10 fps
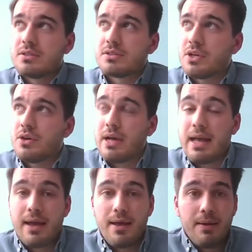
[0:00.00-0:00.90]

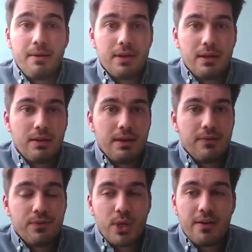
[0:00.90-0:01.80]
So
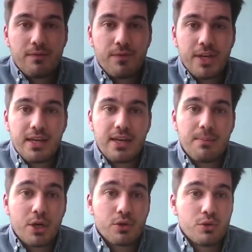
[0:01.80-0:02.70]
if we are thinking
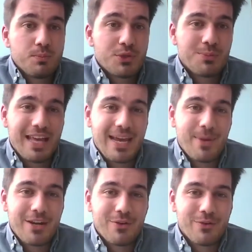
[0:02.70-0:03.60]
about whom to
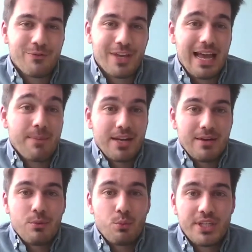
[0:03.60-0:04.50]
blame, I
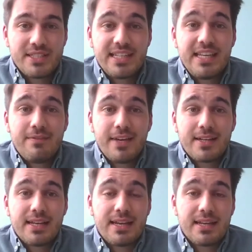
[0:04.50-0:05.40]
mean, we see
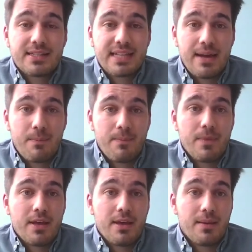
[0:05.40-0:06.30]
that like some